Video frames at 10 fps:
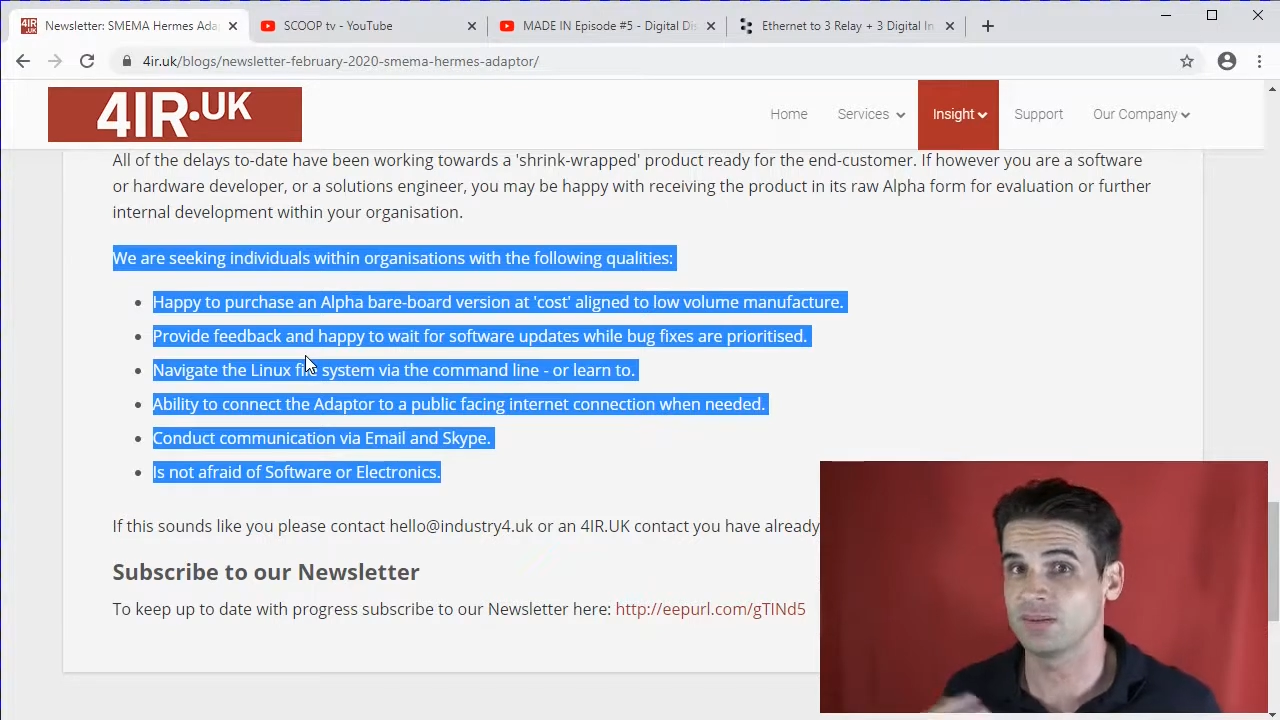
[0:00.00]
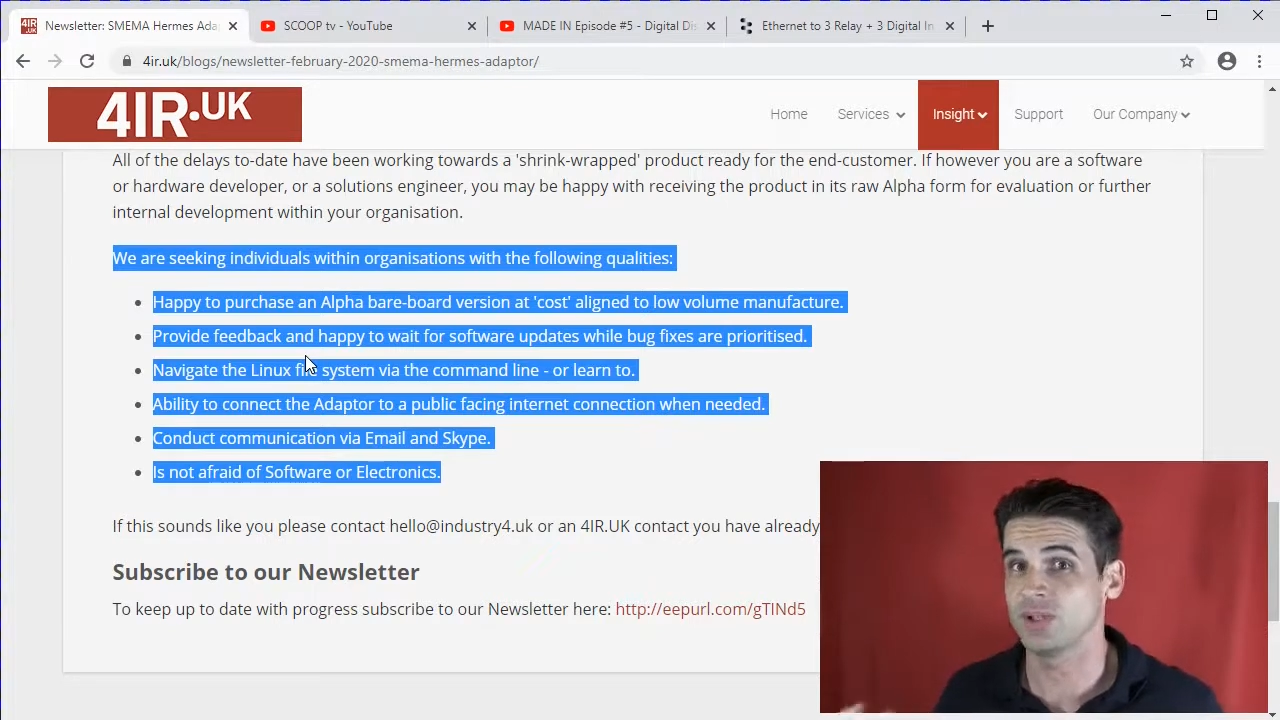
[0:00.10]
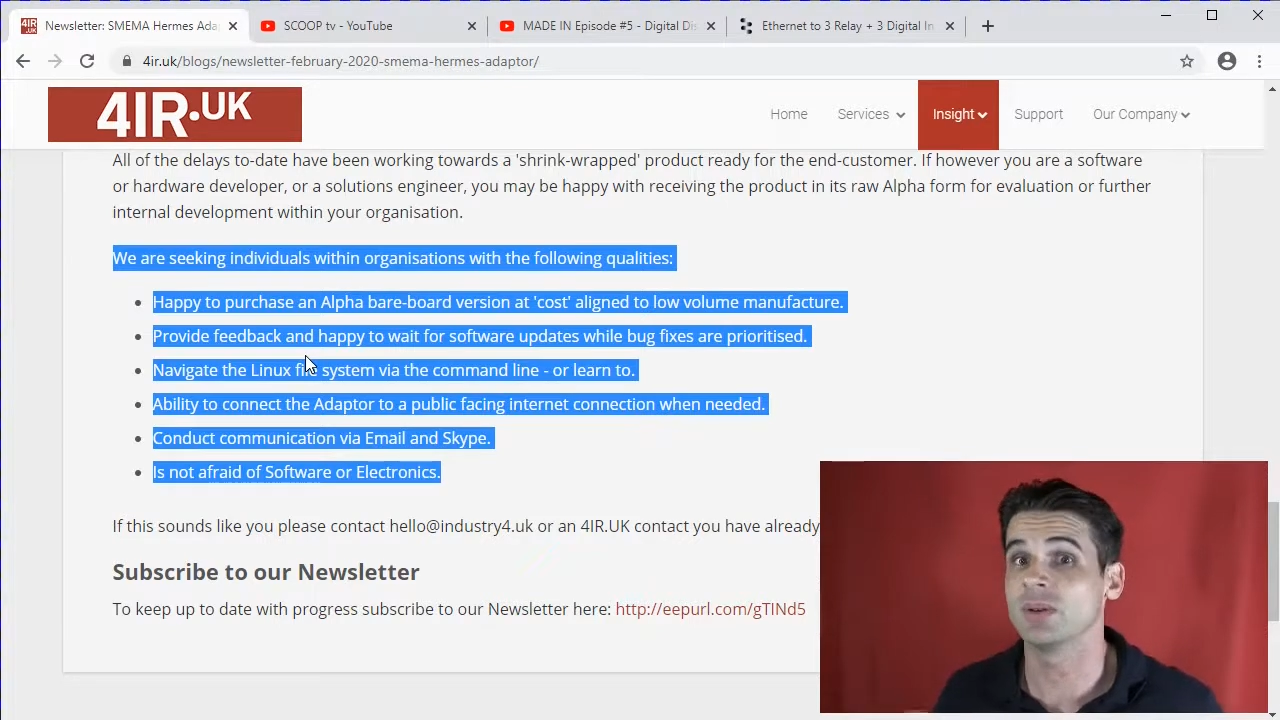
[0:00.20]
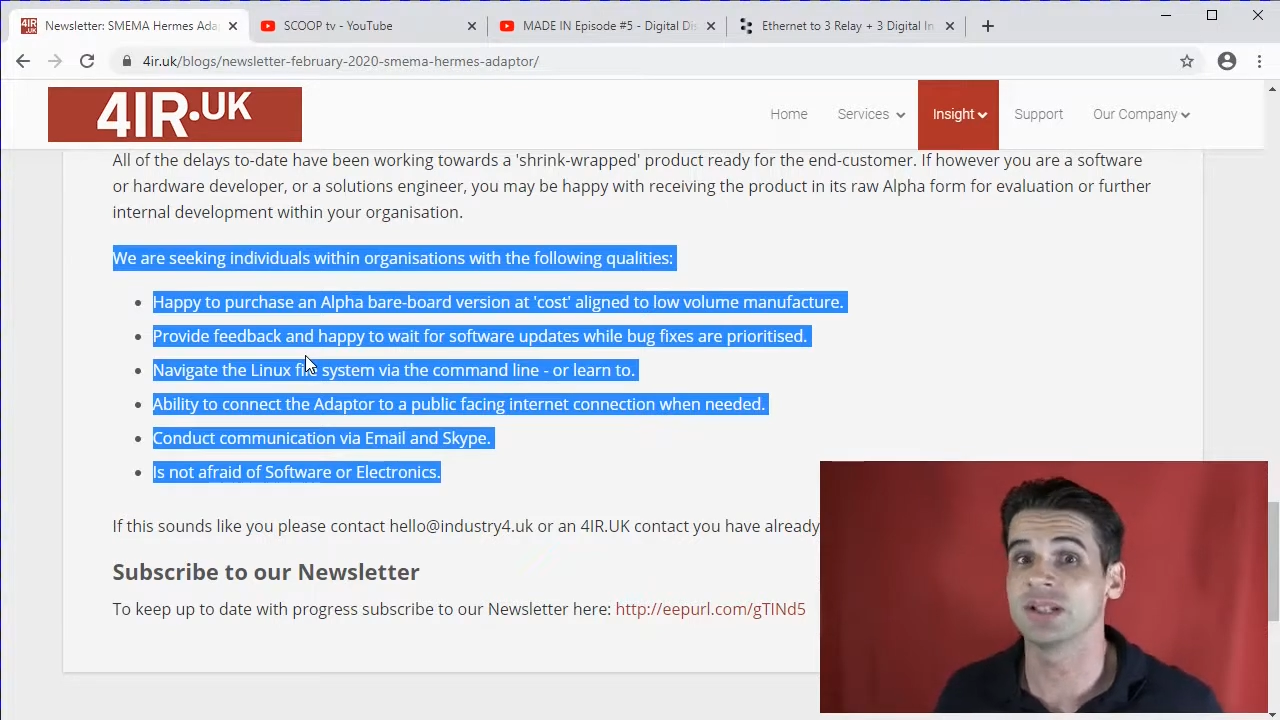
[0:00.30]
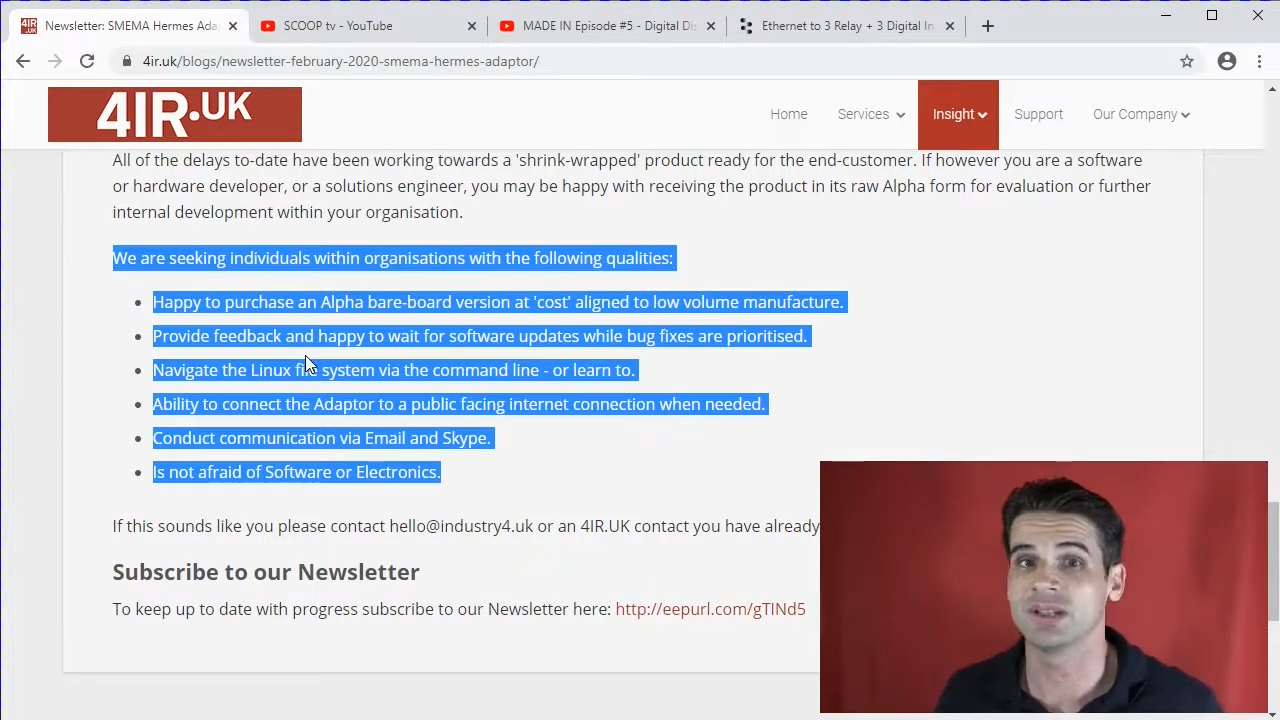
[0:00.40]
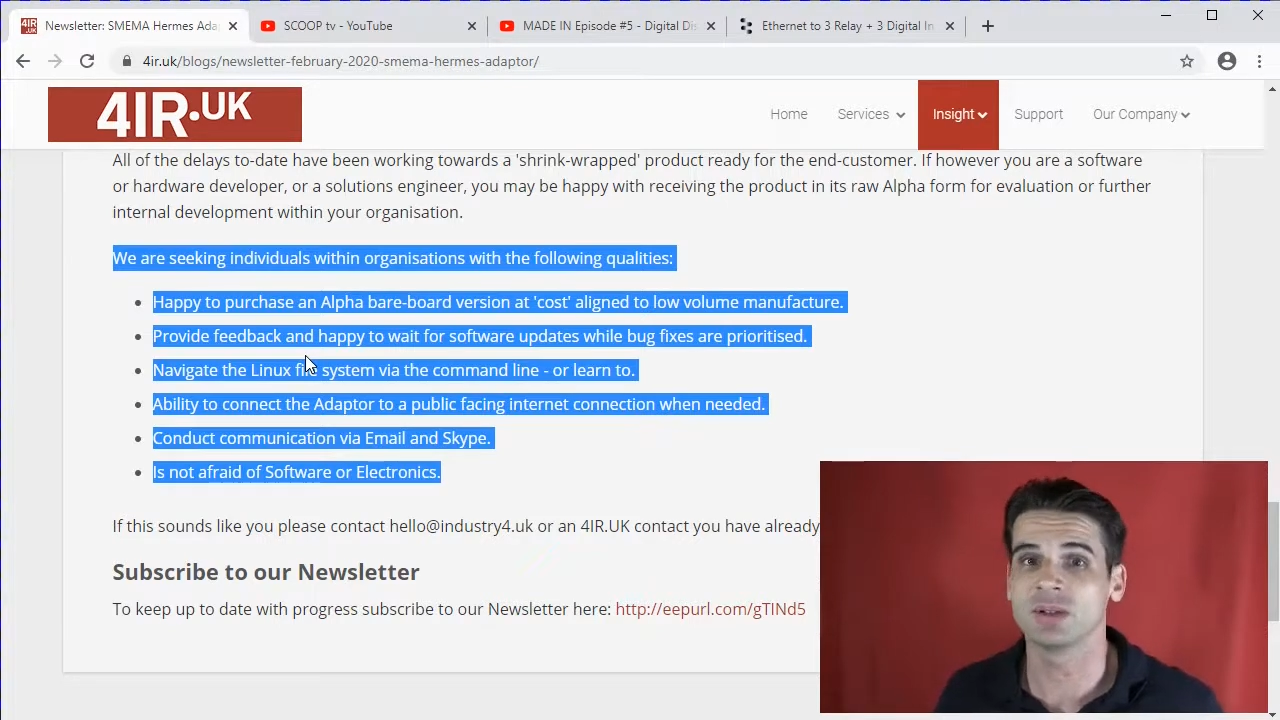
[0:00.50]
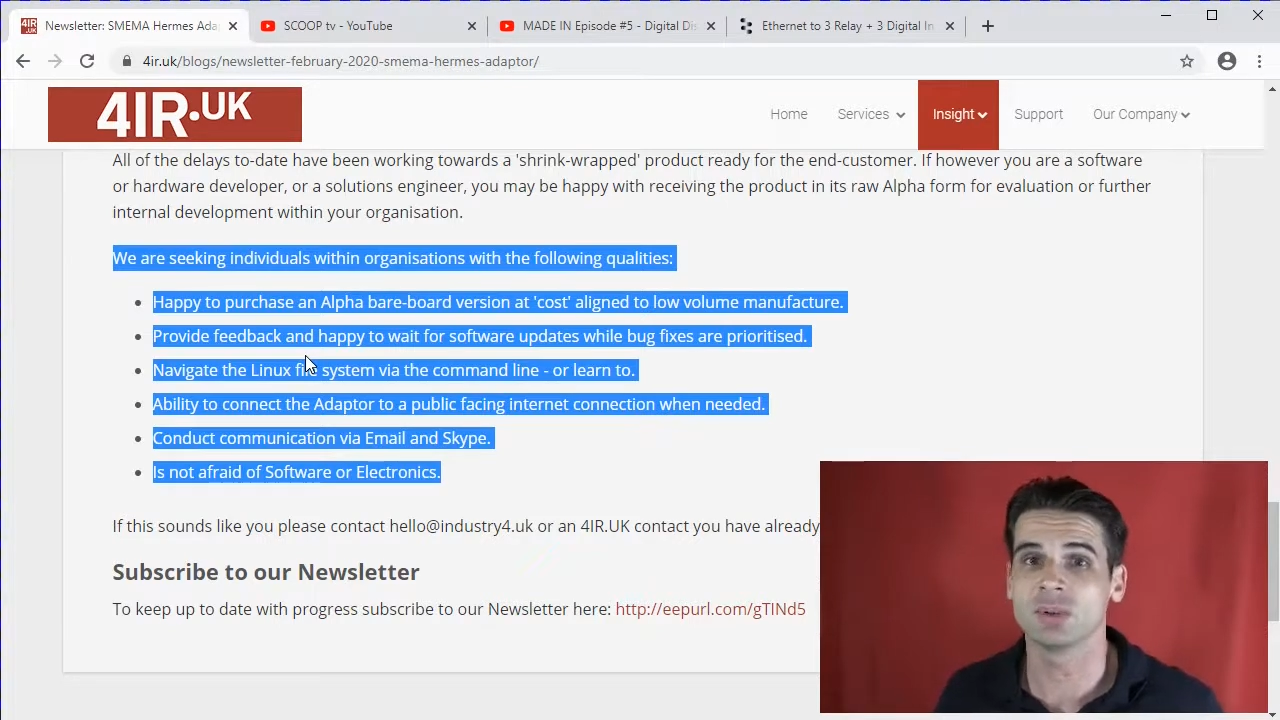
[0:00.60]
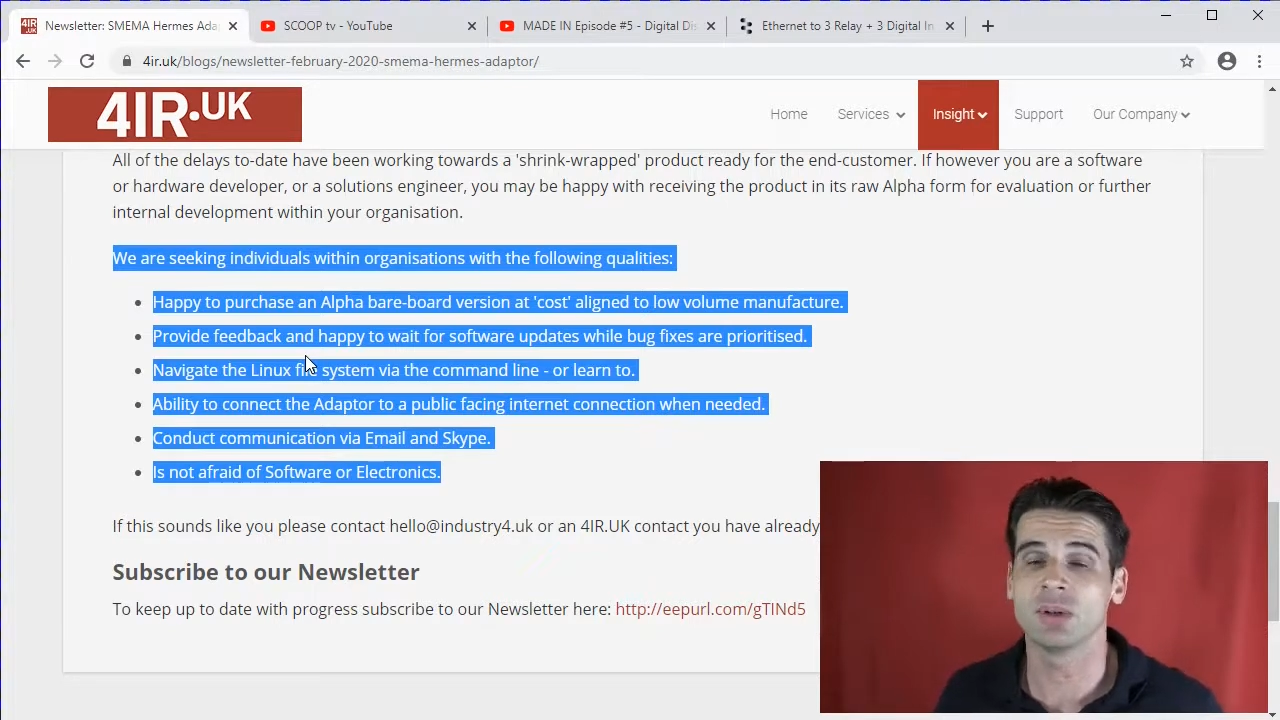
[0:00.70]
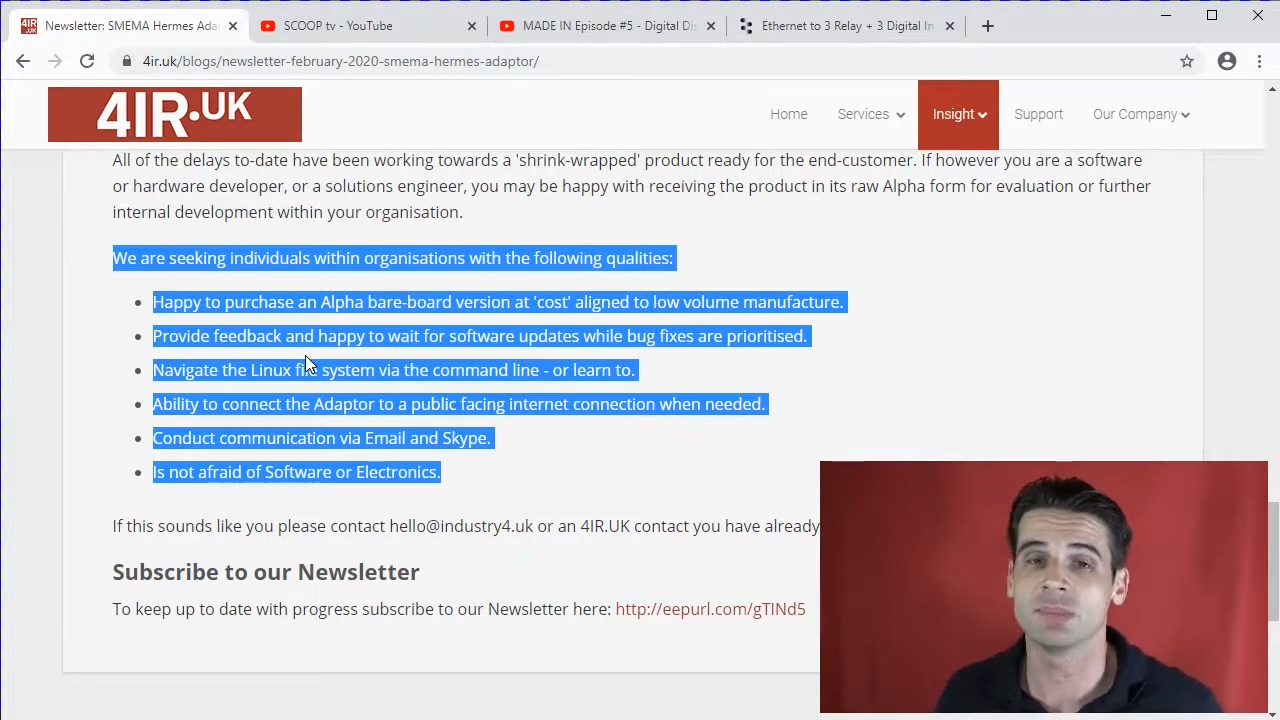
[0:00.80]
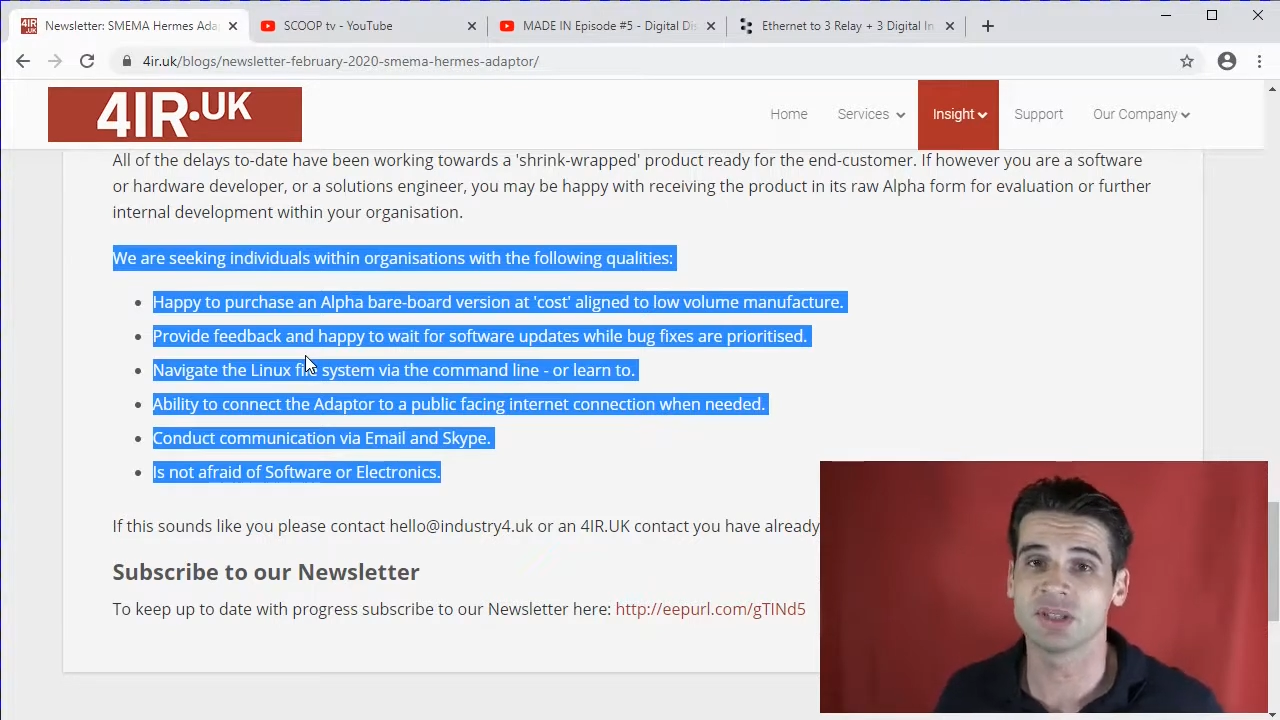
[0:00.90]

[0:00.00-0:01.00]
as an equipment